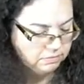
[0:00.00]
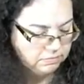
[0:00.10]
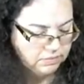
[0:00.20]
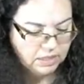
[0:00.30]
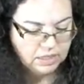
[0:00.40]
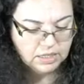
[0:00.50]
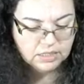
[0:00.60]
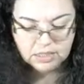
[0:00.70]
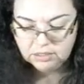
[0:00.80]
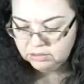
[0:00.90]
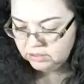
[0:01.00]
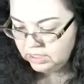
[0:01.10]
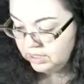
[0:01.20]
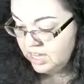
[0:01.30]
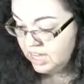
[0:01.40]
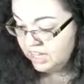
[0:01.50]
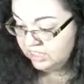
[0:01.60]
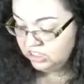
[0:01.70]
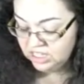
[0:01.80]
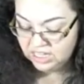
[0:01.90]
that I need to use? I think
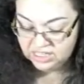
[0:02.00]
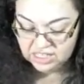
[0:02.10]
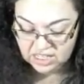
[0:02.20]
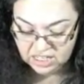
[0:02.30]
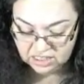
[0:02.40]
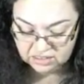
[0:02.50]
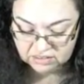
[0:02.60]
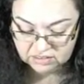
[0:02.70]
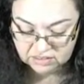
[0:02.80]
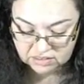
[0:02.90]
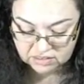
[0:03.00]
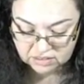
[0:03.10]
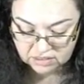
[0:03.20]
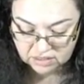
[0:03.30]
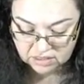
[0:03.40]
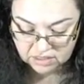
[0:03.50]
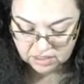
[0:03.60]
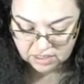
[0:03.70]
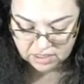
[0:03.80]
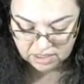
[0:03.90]
actually that's it.
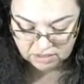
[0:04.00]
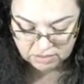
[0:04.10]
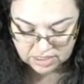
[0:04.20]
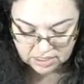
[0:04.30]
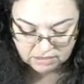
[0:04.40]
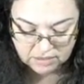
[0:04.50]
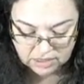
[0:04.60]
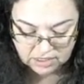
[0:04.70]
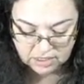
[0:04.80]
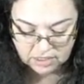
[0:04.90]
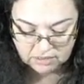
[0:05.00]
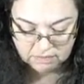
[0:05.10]
I think we did everything.